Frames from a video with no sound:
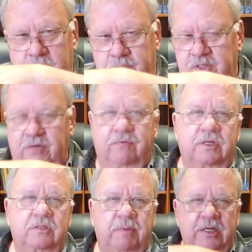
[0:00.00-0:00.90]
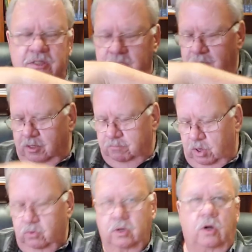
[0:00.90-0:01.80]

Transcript: specific space, poke a